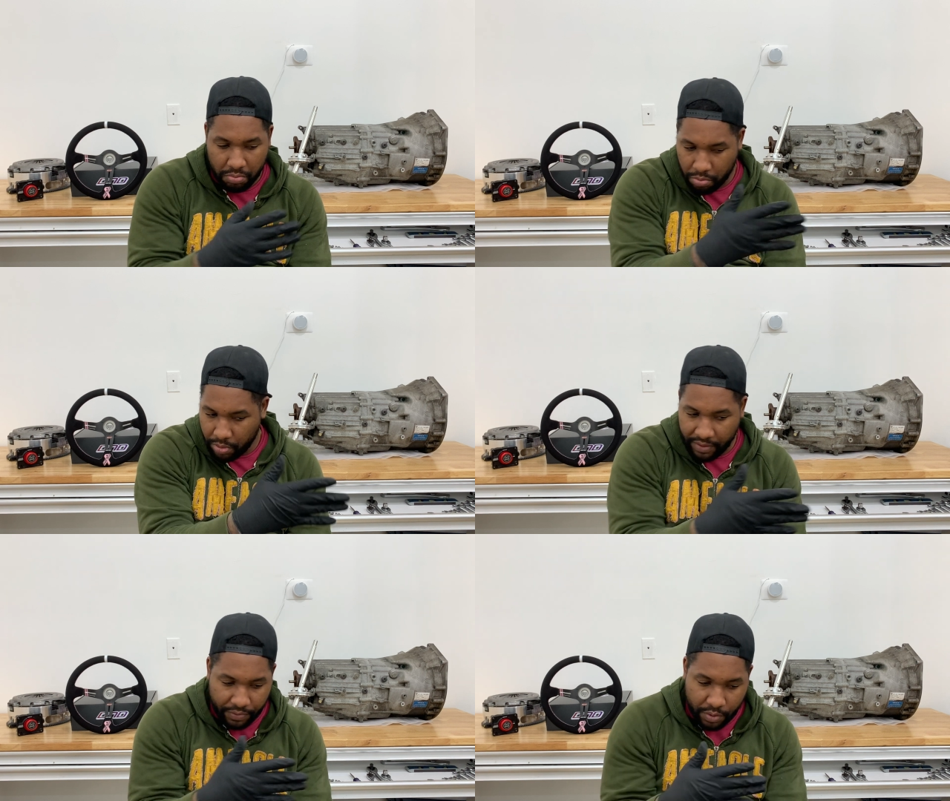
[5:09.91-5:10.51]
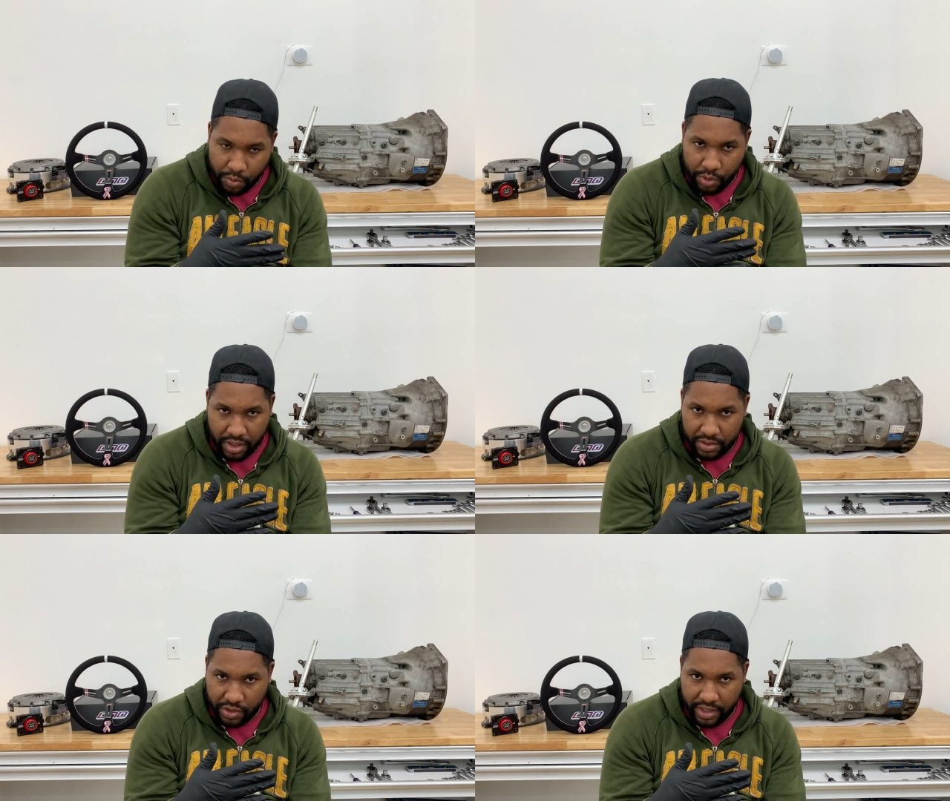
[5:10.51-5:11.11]
if you were
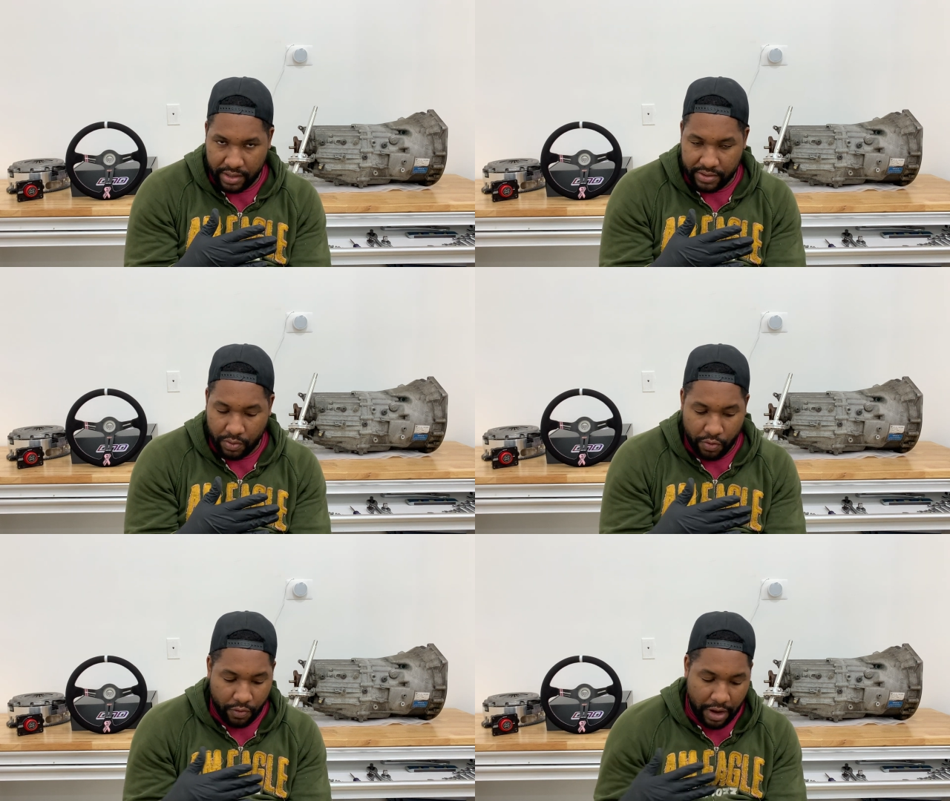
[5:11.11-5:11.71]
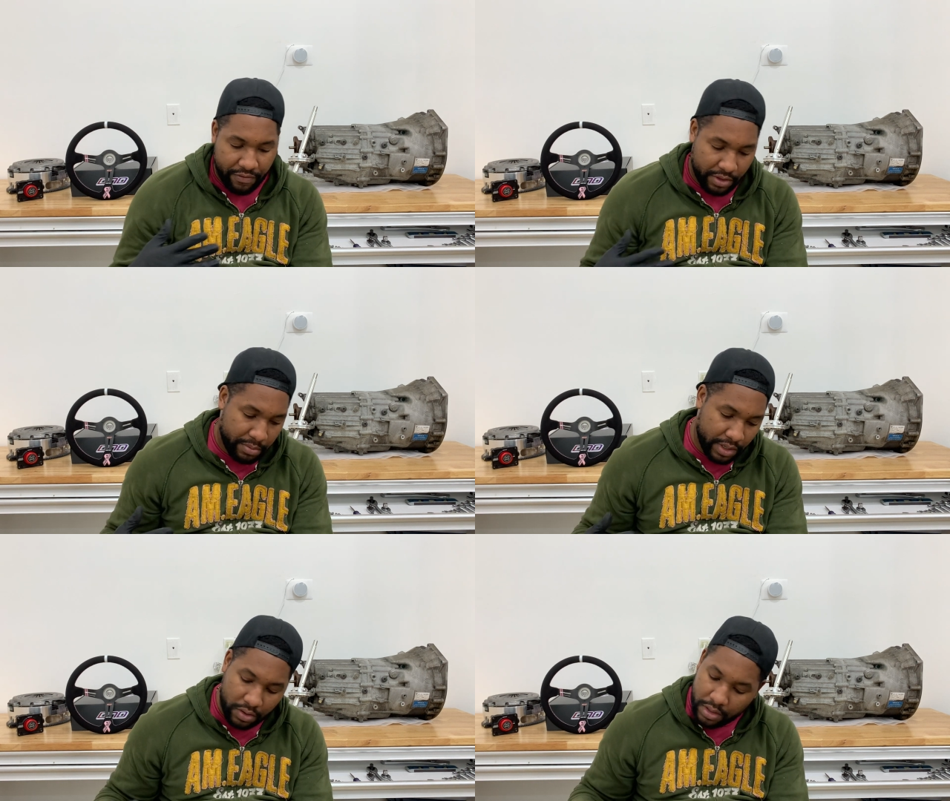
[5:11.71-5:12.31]
to cut the sunroof right from the
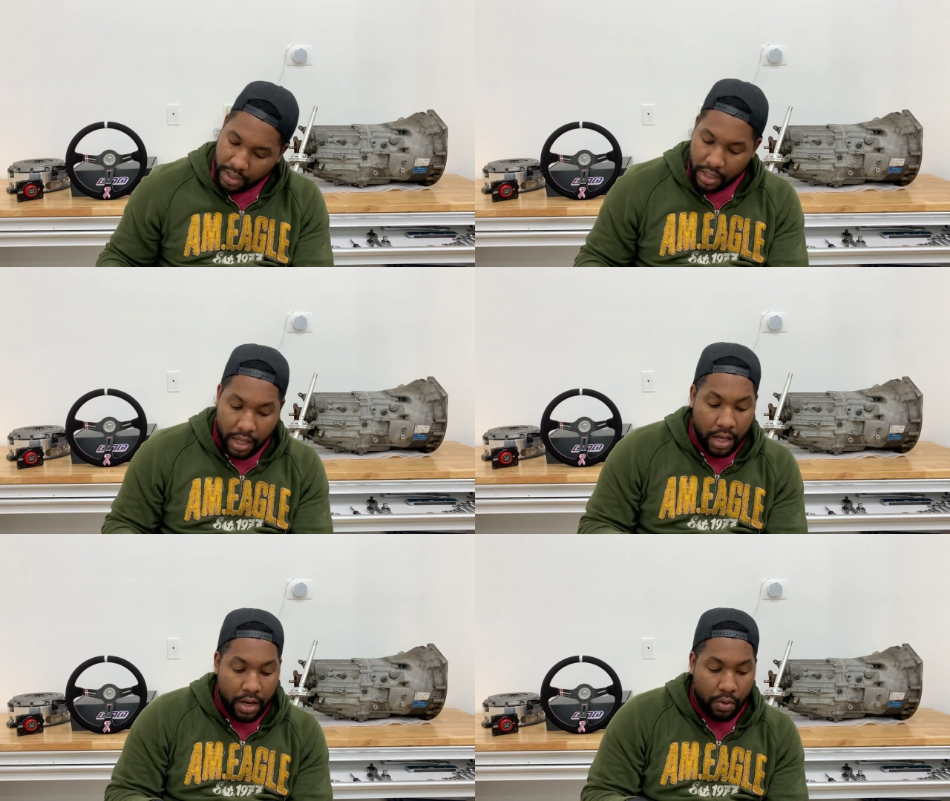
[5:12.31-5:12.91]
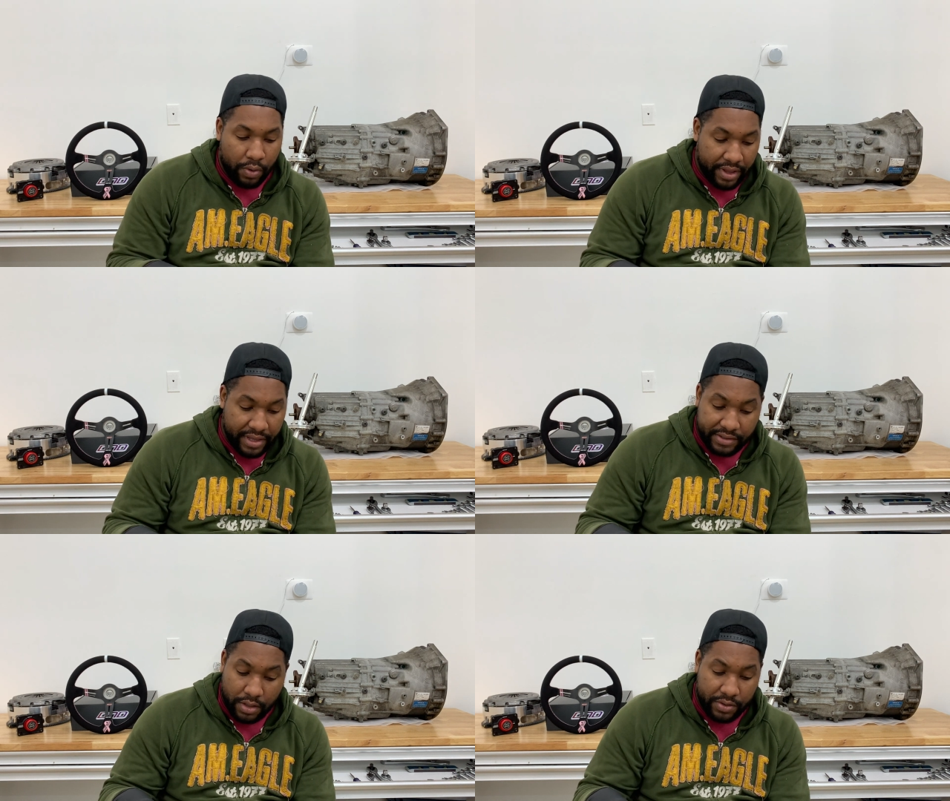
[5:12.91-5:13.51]
middle, one of
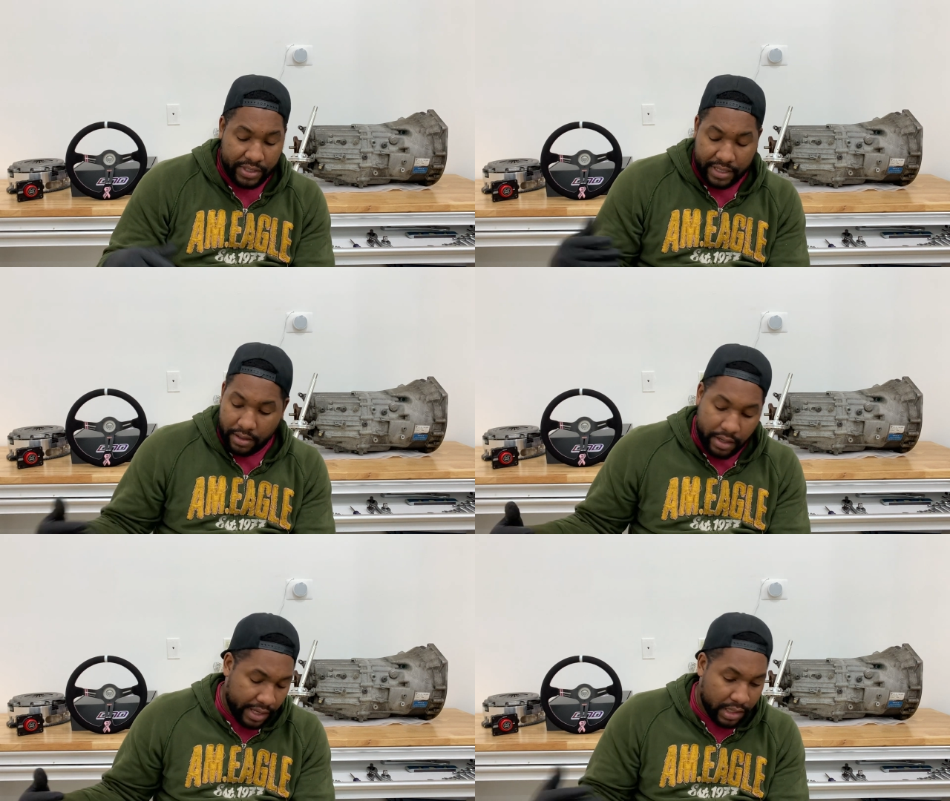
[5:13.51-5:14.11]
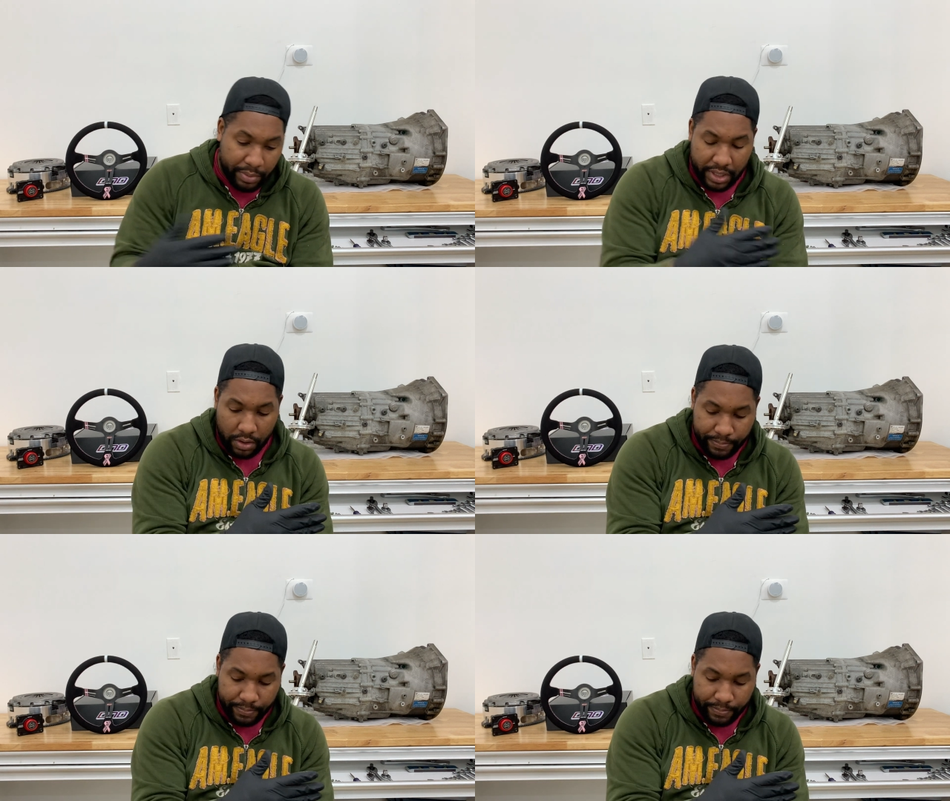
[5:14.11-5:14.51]
these goes in the middle,